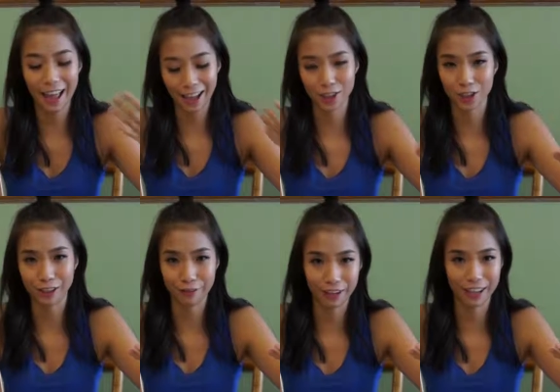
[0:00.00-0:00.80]

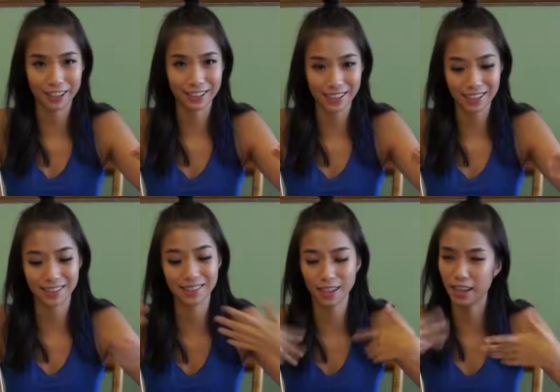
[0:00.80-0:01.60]
actually fungus,
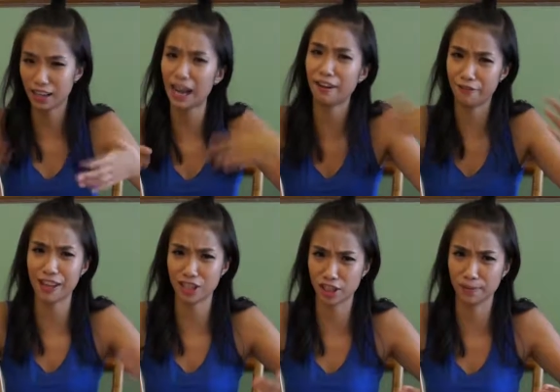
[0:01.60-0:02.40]
it's a kind of
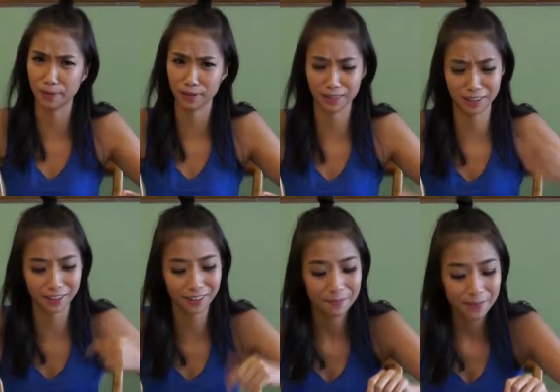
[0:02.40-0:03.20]
vegetable, you
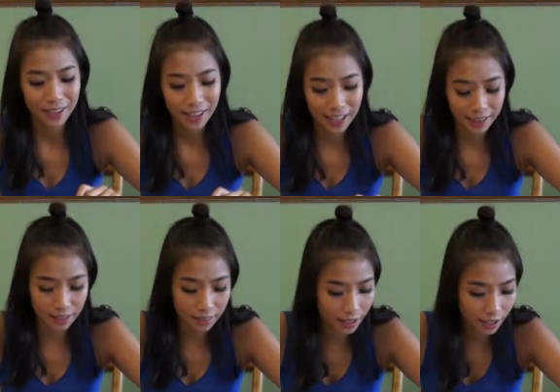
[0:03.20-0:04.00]
know. And
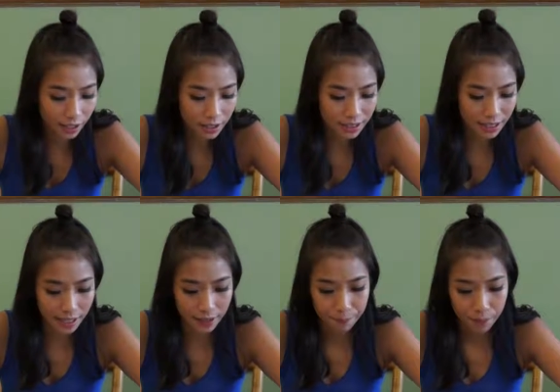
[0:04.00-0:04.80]
then there's
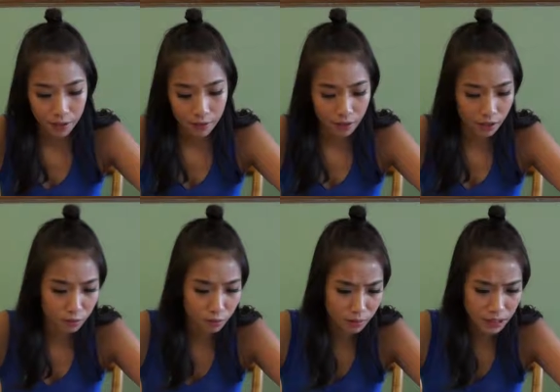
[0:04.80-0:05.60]
like
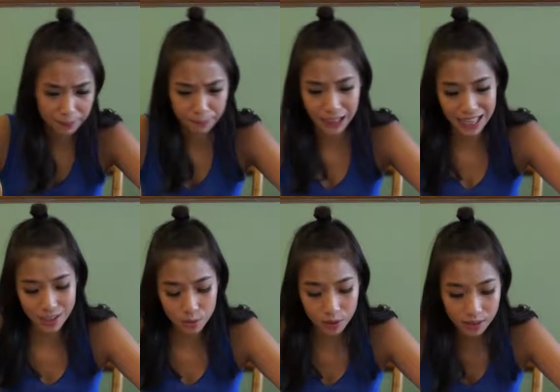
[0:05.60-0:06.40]

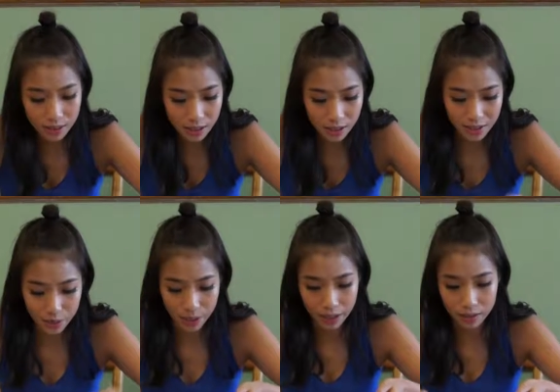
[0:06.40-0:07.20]
glass noodles in here
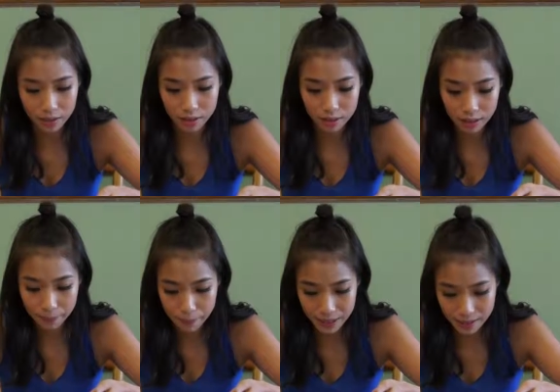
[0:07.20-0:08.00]
as well,
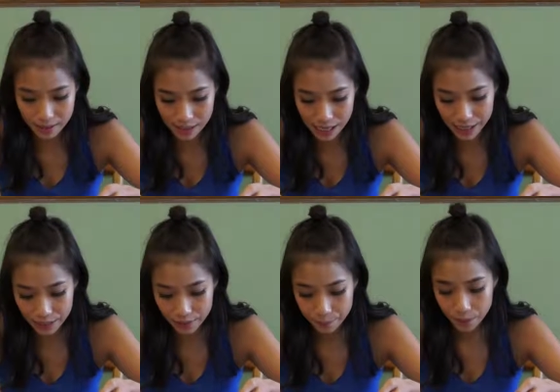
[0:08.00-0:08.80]
mixed
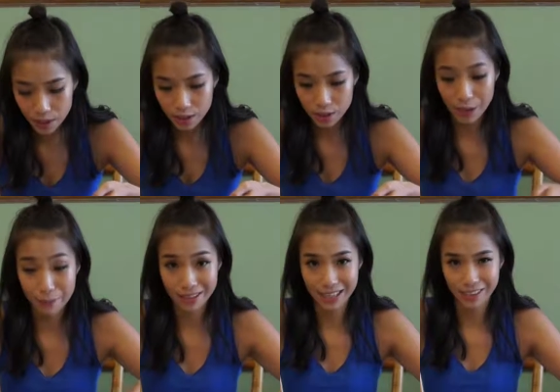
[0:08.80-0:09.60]
inside, so
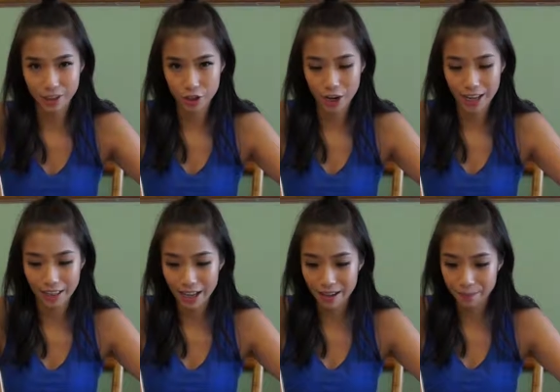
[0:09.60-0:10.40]
I'm excited to try
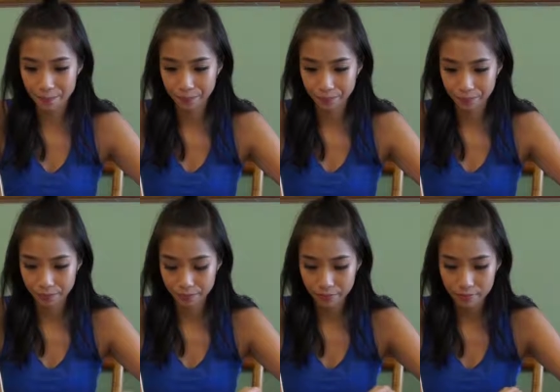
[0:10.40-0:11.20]
that.
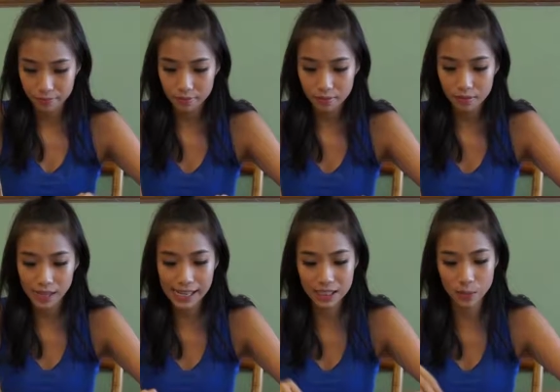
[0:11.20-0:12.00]

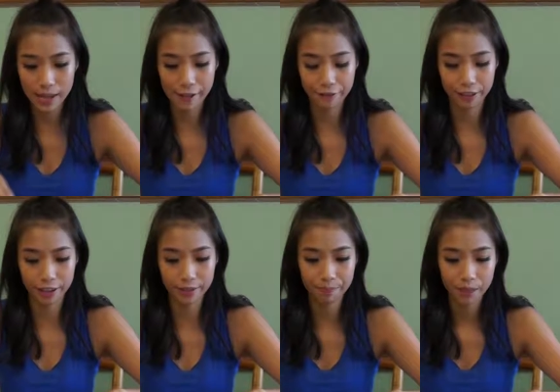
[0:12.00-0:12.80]
Next we have
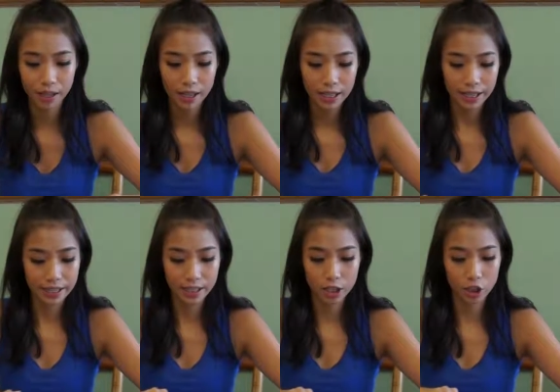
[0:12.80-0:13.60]
here
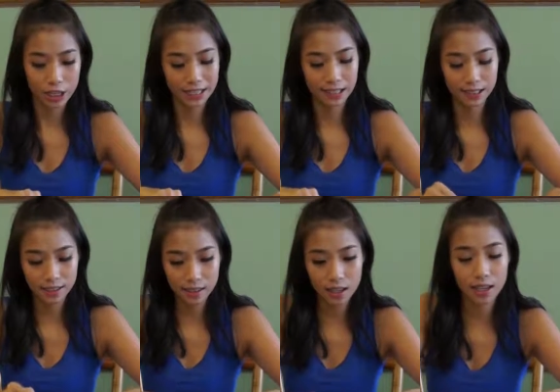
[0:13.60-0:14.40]
is a Nyonya
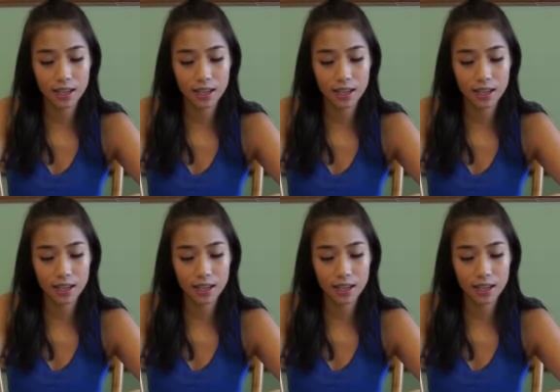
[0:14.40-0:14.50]
delicacy.